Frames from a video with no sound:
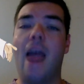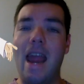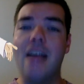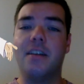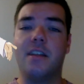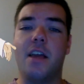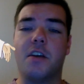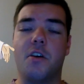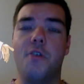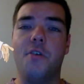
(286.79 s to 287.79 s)
And
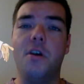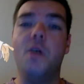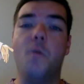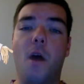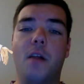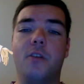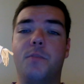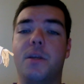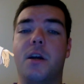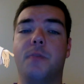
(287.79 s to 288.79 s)
like Koga, Wallace
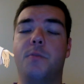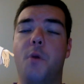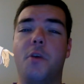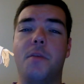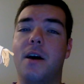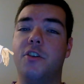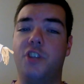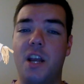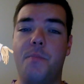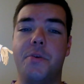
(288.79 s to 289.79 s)
becomes Pokemon
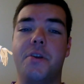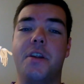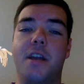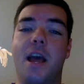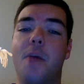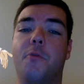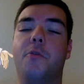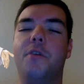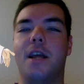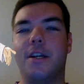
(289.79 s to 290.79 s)
Champion in
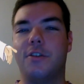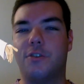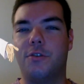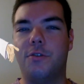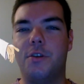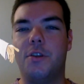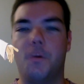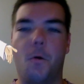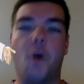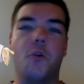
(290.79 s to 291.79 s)
Emerald and is truly the
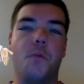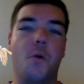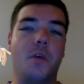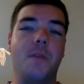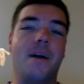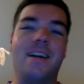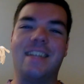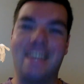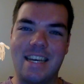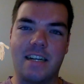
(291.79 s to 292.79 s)
Water
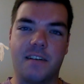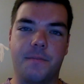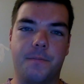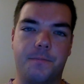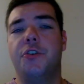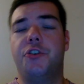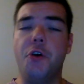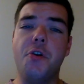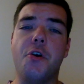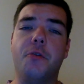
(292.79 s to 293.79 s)
Pokemon King.
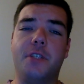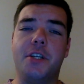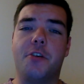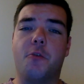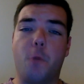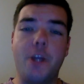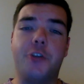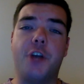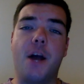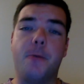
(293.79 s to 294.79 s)
Johto did a great
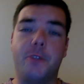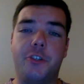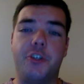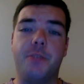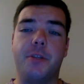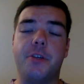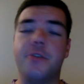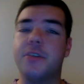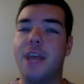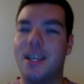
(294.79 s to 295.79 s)
job with gym
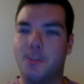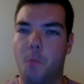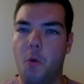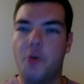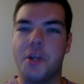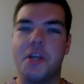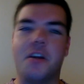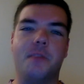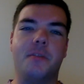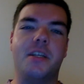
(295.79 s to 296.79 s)
leaders as Morty
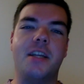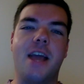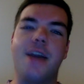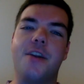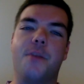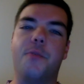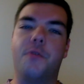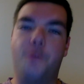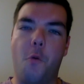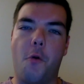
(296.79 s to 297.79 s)
comes in at number
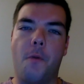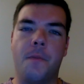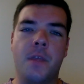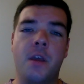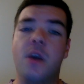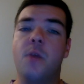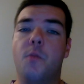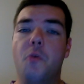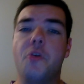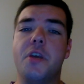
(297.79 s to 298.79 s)
4.
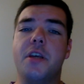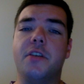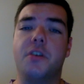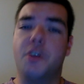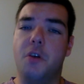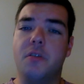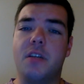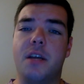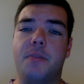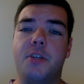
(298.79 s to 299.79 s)
Morty is a
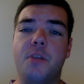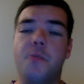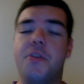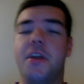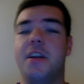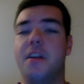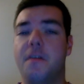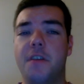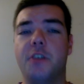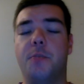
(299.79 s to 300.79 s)
ghost-type gym with an
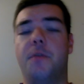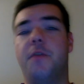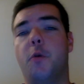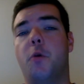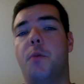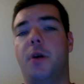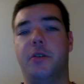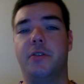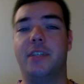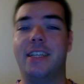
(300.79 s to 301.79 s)
invisible floor
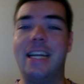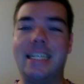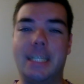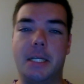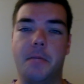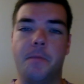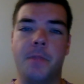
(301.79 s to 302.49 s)
puzzle to get to him.